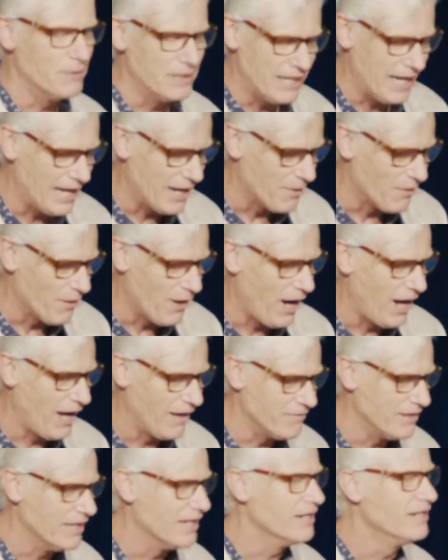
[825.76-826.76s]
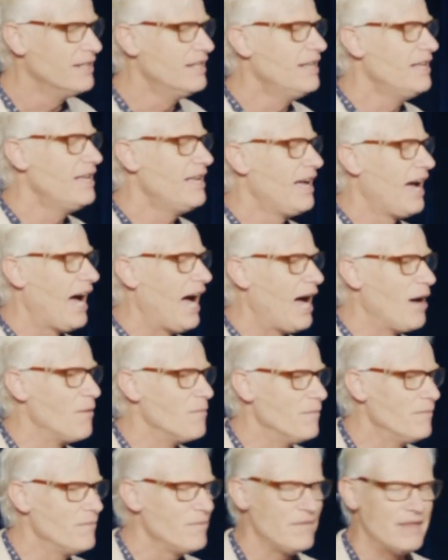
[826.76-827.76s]
when they arrive, you know.
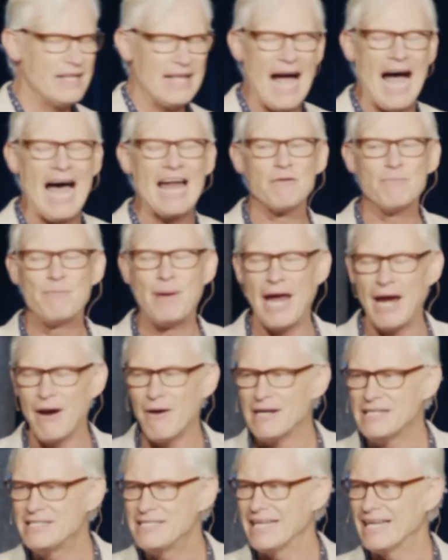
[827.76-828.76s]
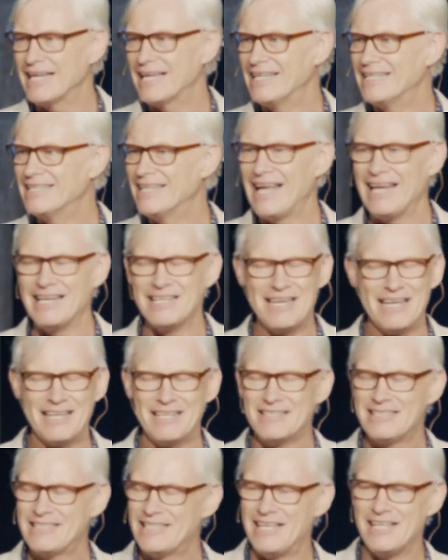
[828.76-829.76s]
The art of parenting and
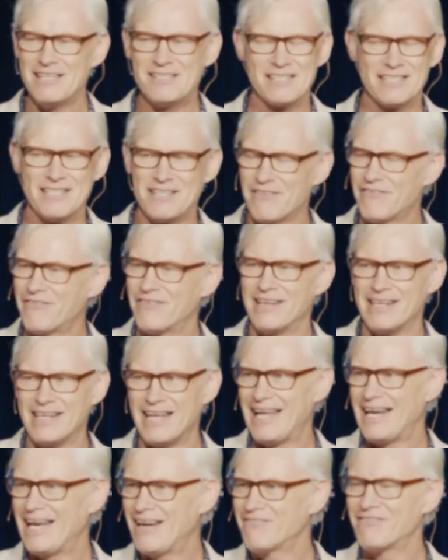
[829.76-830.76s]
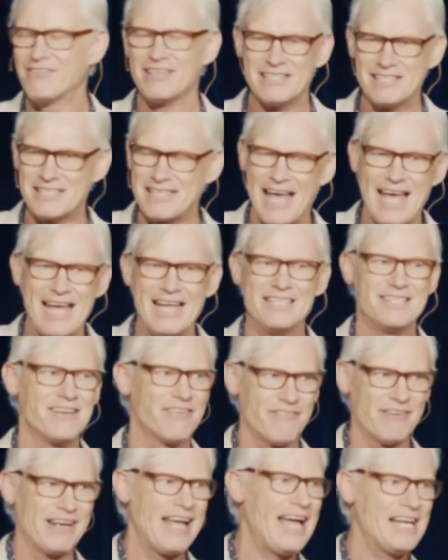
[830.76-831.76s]
kids are different at every stage,
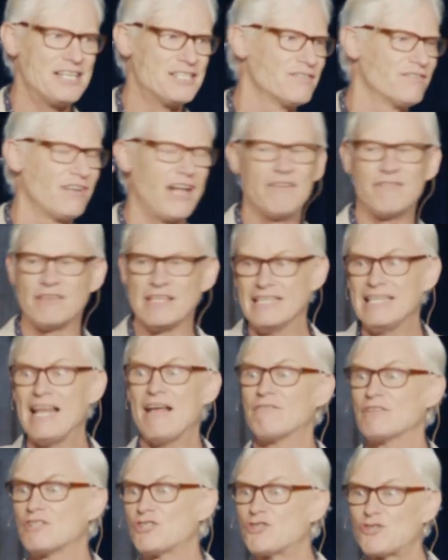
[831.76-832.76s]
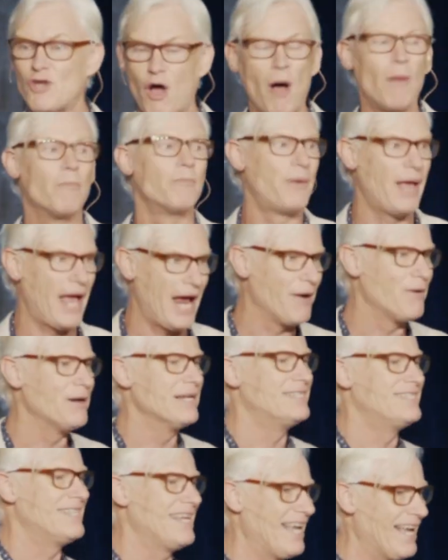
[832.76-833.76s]
every age of life. You never stop
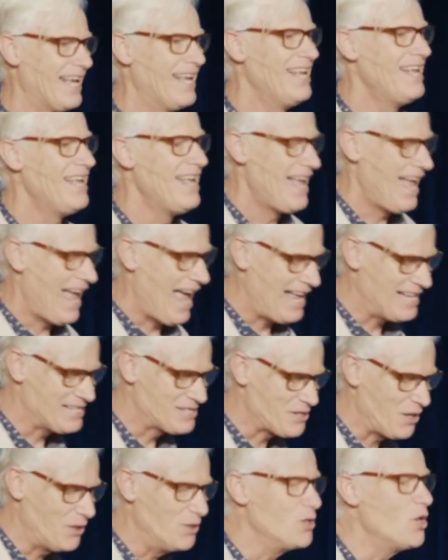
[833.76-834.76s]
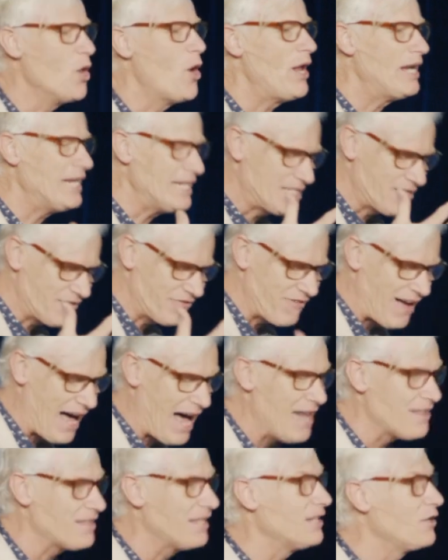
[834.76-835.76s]
parenting. And so learning to
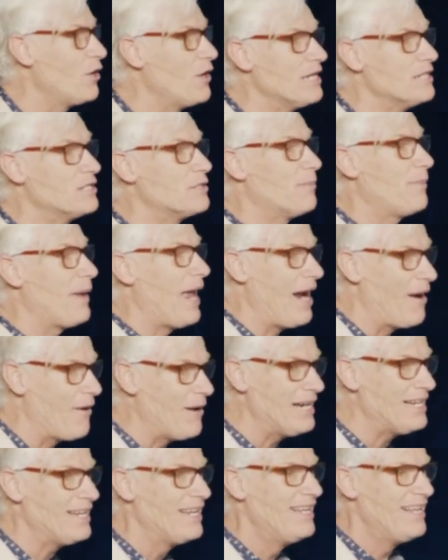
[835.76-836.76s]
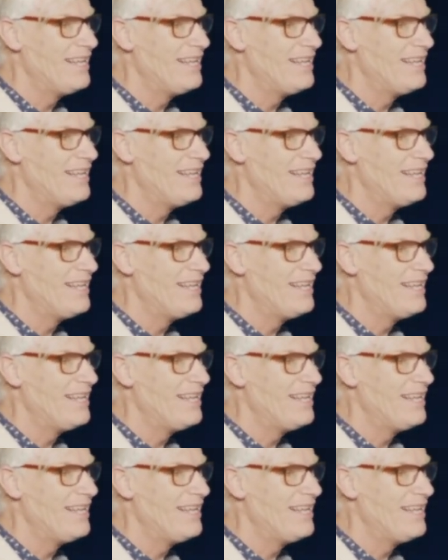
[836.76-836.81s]
father, learning to parent,